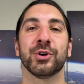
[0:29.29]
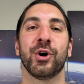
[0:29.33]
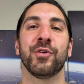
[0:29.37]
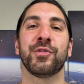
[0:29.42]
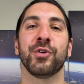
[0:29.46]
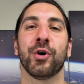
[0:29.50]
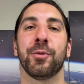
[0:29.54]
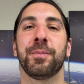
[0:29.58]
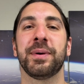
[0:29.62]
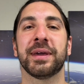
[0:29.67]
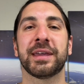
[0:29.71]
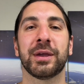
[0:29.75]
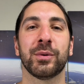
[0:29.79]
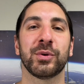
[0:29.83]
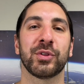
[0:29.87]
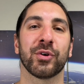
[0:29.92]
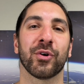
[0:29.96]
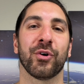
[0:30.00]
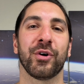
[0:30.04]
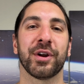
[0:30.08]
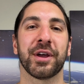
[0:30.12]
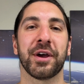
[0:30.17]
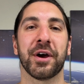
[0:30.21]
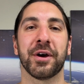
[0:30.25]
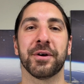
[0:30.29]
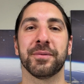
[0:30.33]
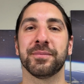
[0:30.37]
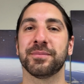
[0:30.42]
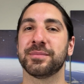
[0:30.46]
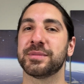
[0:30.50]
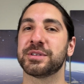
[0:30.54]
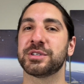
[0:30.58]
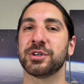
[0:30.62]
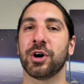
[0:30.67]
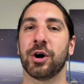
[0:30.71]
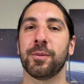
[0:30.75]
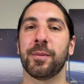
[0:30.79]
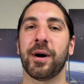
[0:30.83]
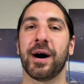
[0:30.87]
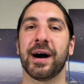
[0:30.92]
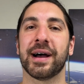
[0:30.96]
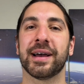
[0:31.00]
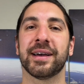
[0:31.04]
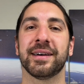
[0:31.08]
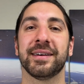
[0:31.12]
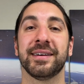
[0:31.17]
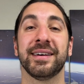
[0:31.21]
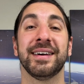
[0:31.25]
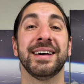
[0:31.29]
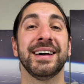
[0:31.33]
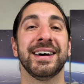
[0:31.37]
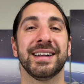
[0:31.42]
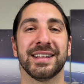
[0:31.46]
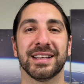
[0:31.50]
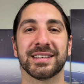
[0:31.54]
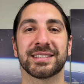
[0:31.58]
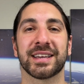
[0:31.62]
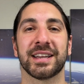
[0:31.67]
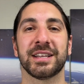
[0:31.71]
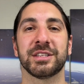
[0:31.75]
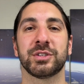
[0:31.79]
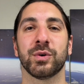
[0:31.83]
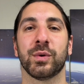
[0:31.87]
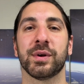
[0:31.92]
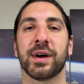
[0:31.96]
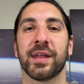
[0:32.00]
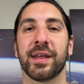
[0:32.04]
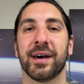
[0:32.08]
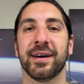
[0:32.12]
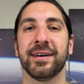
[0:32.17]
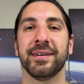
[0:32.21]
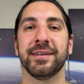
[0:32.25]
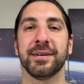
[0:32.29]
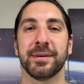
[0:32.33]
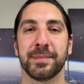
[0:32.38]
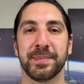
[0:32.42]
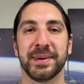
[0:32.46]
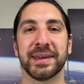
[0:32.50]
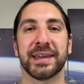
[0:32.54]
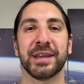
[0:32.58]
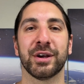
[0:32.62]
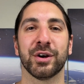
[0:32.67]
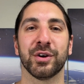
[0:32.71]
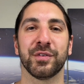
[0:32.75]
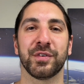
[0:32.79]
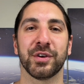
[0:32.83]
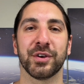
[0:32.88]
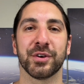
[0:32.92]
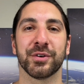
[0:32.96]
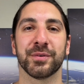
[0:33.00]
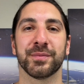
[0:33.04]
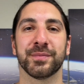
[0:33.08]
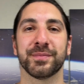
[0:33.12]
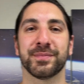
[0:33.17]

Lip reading: if you're picky with your audio, so am I. Let's get into another picky review.